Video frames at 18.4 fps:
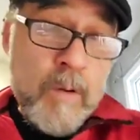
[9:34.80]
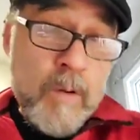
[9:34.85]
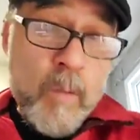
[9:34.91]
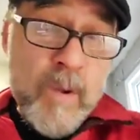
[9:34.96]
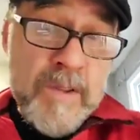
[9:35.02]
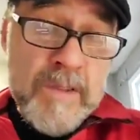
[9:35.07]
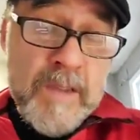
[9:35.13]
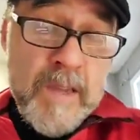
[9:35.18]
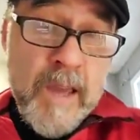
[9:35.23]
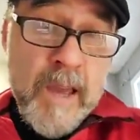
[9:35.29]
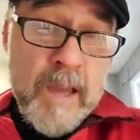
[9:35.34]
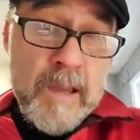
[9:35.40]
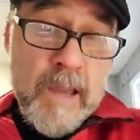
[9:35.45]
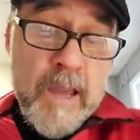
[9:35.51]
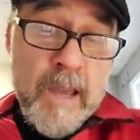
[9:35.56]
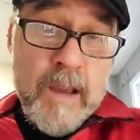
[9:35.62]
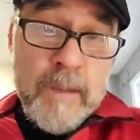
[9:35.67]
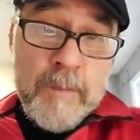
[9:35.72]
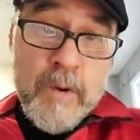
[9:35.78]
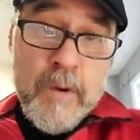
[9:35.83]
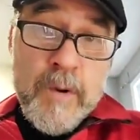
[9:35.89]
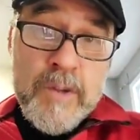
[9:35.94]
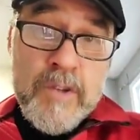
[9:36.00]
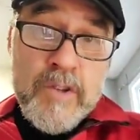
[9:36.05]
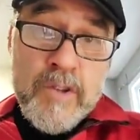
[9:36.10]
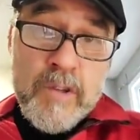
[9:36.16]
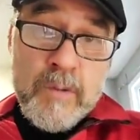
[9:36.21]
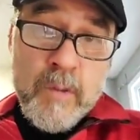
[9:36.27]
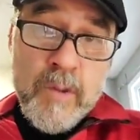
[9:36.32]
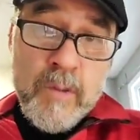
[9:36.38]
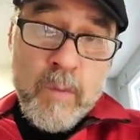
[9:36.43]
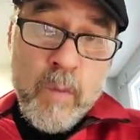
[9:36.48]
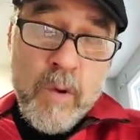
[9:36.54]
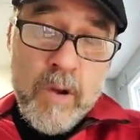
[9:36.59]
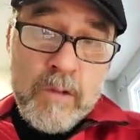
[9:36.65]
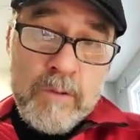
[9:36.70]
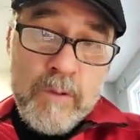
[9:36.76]
Once again, hey, I'm Christian with
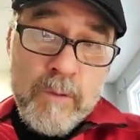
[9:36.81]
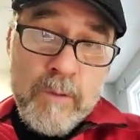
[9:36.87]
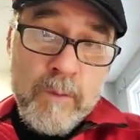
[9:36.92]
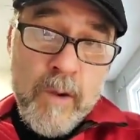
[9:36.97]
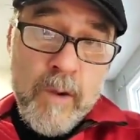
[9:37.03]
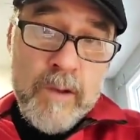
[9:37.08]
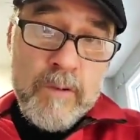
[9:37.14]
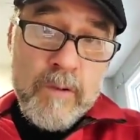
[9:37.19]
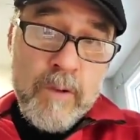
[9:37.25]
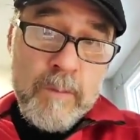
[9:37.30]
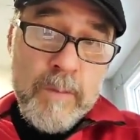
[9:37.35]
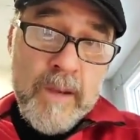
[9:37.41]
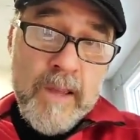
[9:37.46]
Waldorf Wine Group.